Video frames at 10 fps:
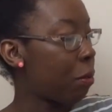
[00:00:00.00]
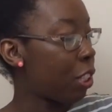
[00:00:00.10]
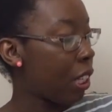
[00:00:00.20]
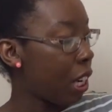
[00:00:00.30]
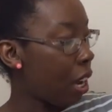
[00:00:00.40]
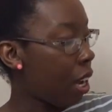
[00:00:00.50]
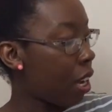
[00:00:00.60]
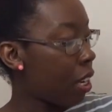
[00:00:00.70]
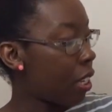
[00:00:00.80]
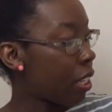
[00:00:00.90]
Jenny
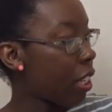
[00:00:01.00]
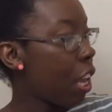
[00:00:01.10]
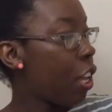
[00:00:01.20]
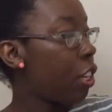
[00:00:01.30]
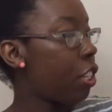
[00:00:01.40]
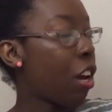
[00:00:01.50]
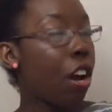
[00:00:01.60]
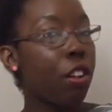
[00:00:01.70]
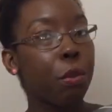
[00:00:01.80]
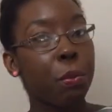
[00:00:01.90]
Han's To
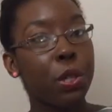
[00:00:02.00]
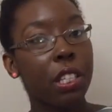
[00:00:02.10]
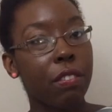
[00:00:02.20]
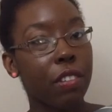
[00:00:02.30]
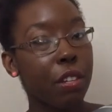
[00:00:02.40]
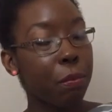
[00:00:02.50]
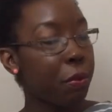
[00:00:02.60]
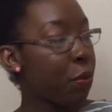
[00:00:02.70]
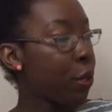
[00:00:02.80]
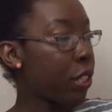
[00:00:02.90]
All the Boys I've Loved
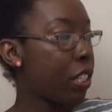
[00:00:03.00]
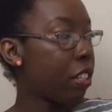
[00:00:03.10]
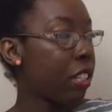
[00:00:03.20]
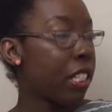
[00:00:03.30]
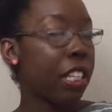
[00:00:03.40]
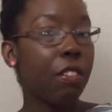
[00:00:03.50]
Before series.